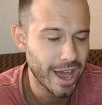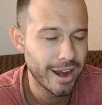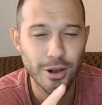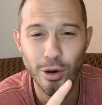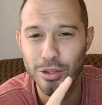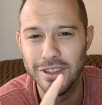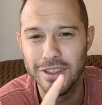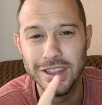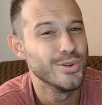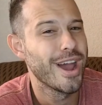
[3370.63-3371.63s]
you got to know that
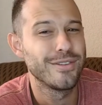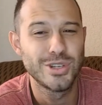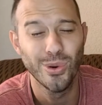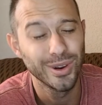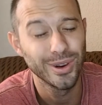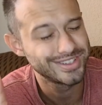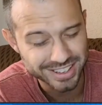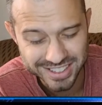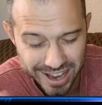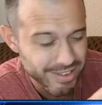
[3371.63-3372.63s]
they do have shorts
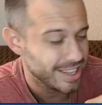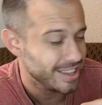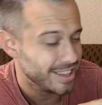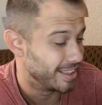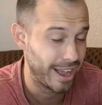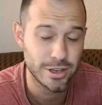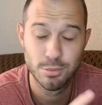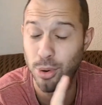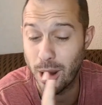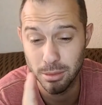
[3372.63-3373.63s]
out at 70. They've
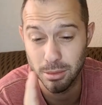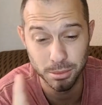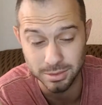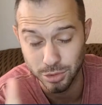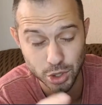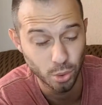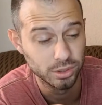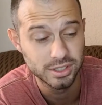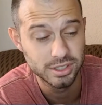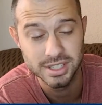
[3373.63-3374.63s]
got probably some
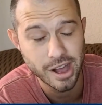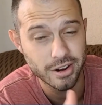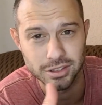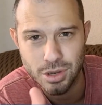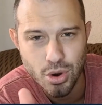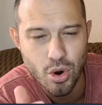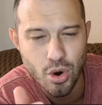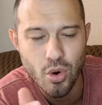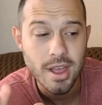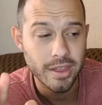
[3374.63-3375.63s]
shorts still out at 2.